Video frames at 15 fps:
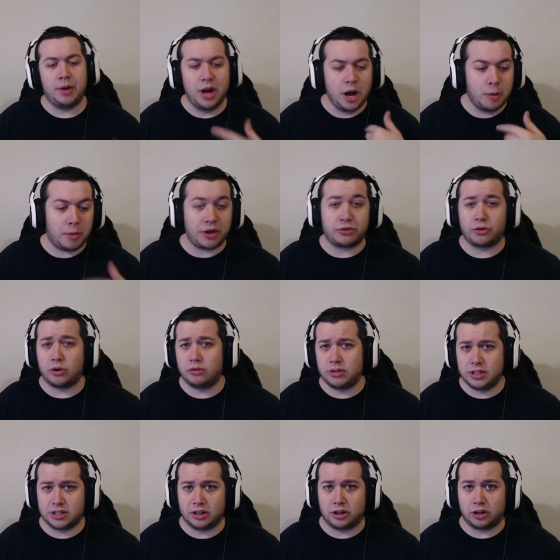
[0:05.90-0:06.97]
throat
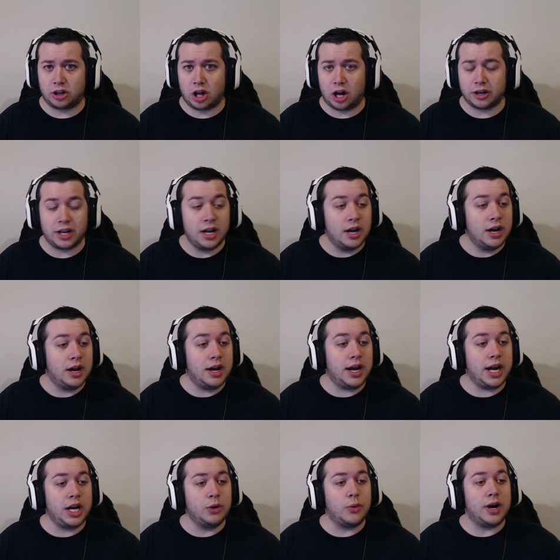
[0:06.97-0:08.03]
is a little clogged.
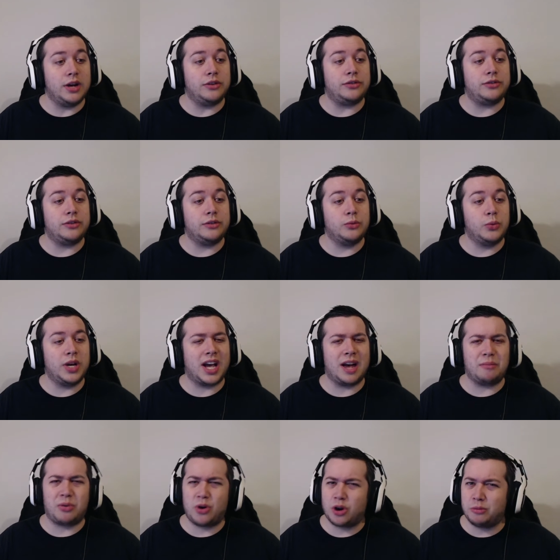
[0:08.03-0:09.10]
Anyways, we got
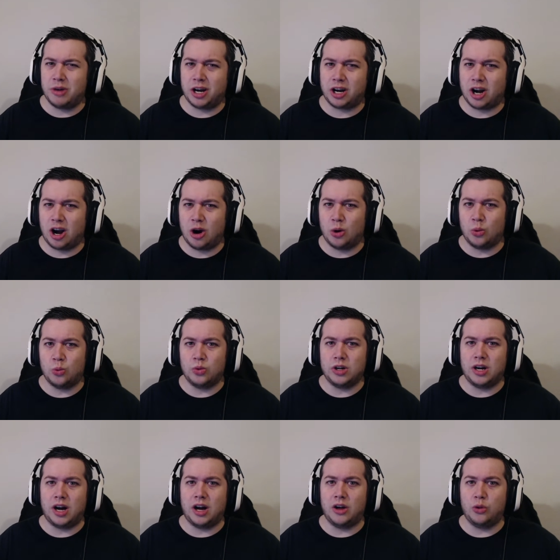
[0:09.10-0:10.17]
Pokemon Go
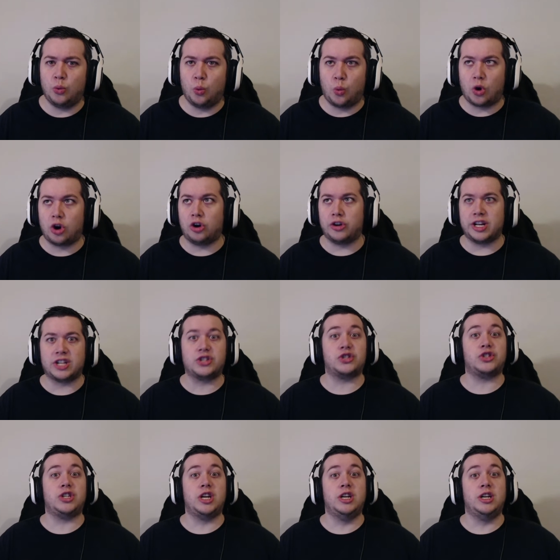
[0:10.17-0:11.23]
World
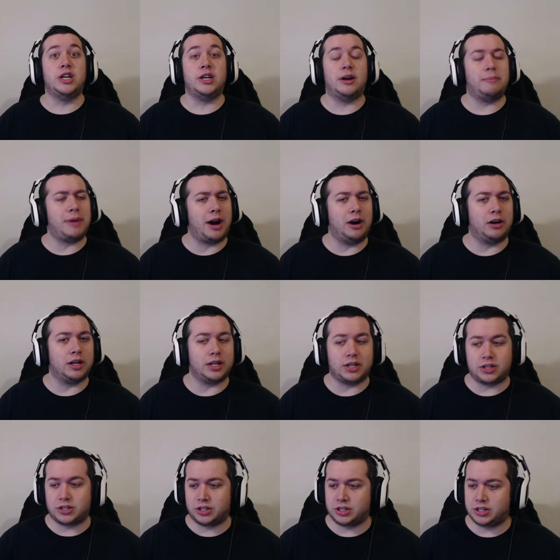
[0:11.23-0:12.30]
Extended, apparently.
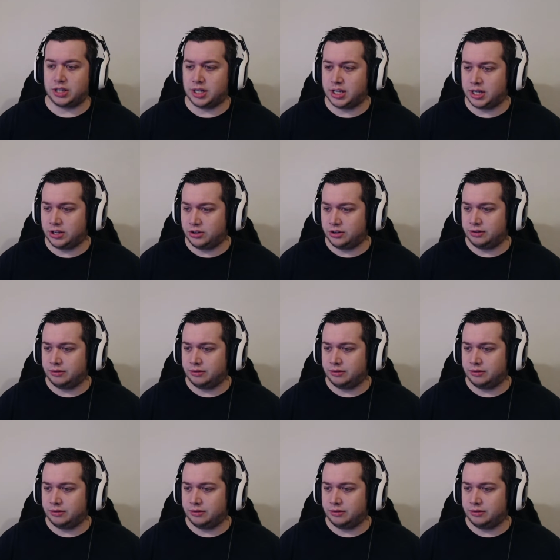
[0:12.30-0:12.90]
This is the